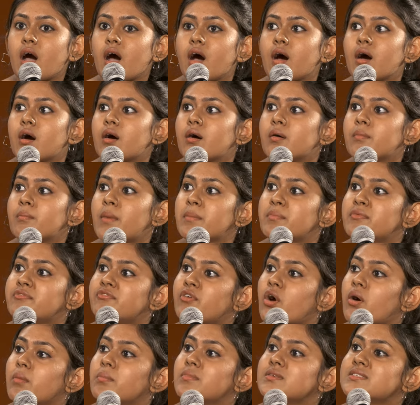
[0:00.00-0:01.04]
uh, my
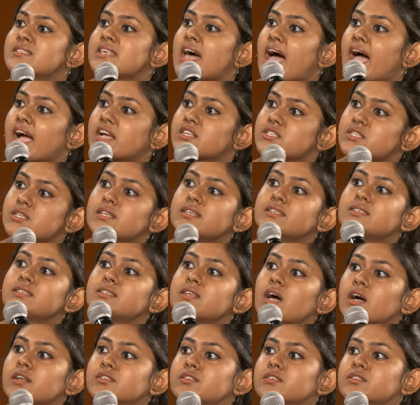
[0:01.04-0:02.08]
performance actually
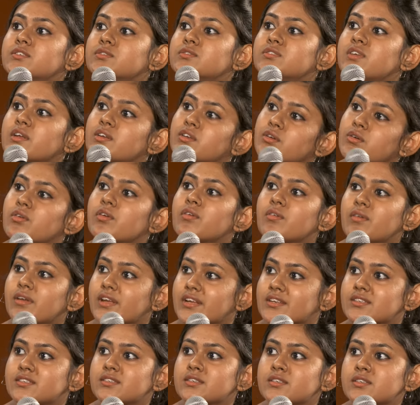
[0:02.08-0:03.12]
starts to
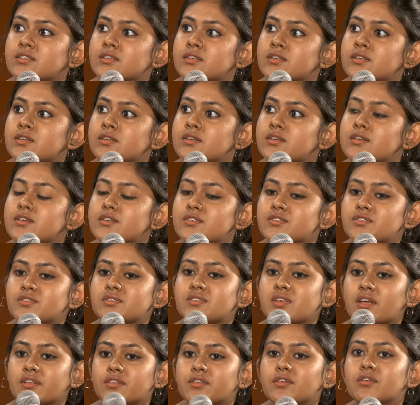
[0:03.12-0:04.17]
deteriorate. So,
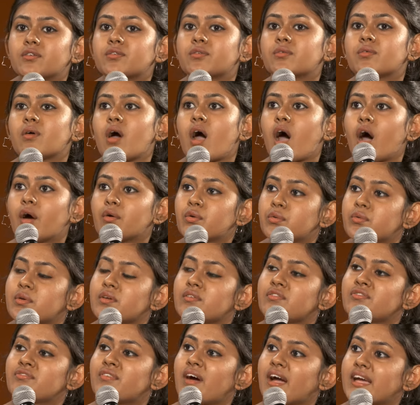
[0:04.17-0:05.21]
Sadhguru, how do
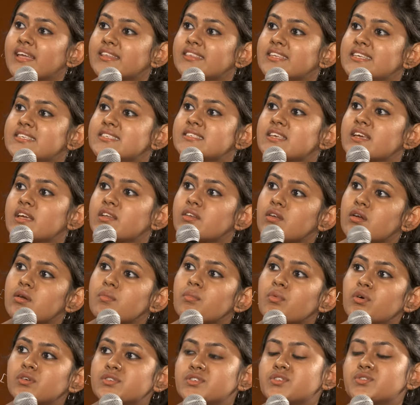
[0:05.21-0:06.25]
we fight these inner
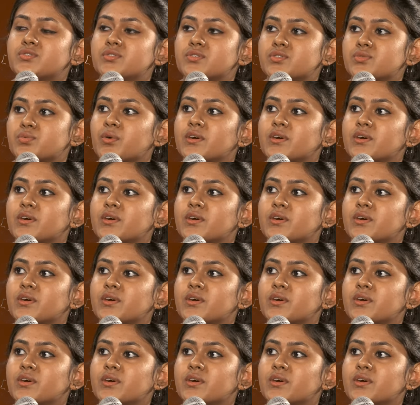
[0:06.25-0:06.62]
monstrous